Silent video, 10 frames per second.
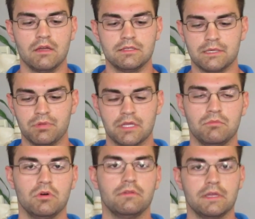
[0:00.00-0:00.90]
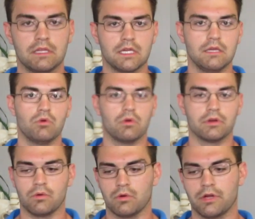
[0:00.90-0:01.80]
Simply moving the
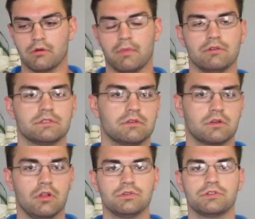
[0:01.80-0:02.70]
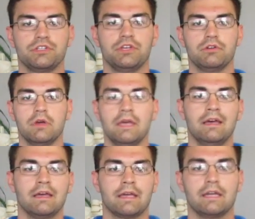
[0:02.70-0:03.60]
keyboard or your mouse closer to you
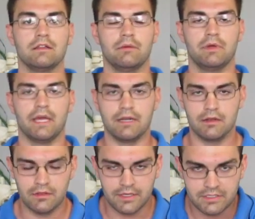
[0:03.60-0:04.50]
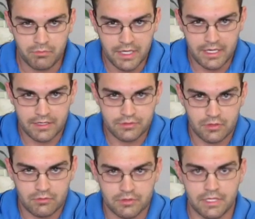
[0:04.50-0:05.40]
can eliminate this big
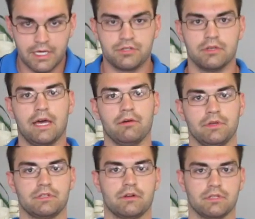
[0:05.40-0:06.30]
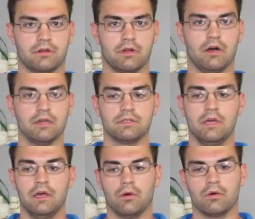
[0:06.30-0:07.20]
internal rotation that we start to cause,
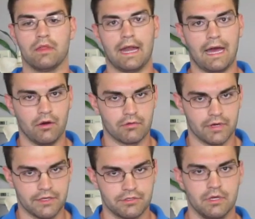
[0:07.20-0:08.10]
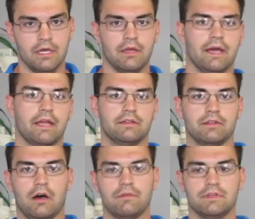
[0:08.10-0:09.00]
or that outreach that
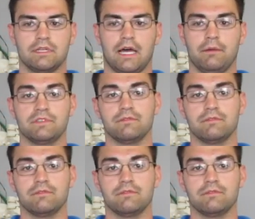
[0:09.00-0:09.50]
can oftentimes